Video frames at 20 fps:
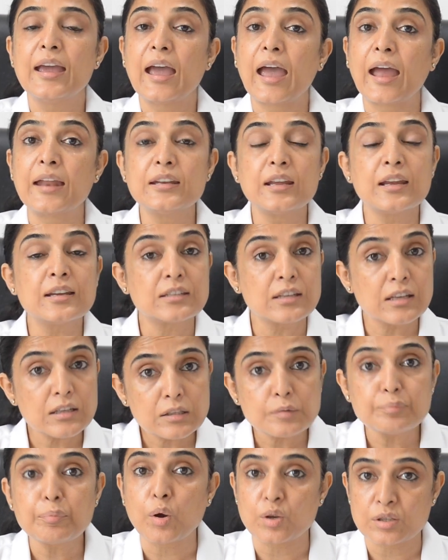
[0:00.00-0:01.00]
And it
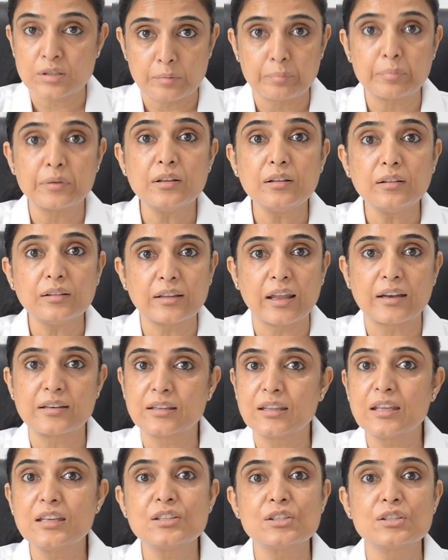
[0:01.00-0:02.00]
is possible
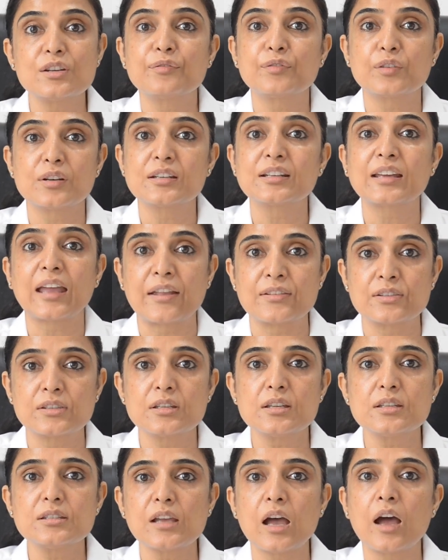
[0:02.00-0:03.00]
that these different
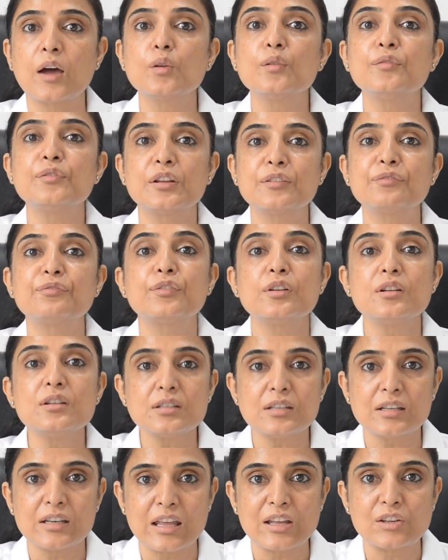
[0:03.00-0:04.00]
cancers are of
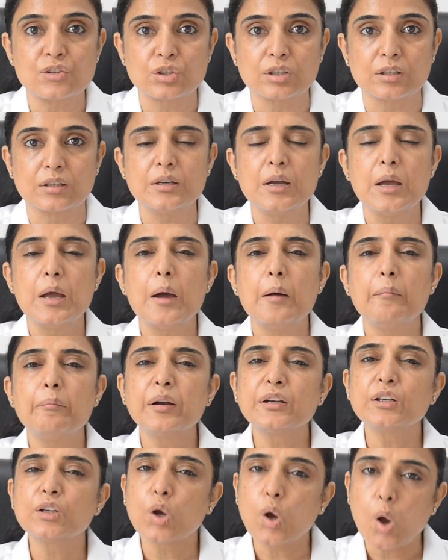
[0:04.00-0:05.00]
different nature,
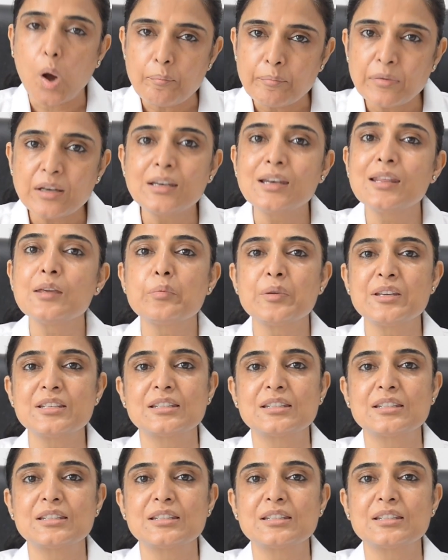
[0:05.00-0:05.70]
but commonly we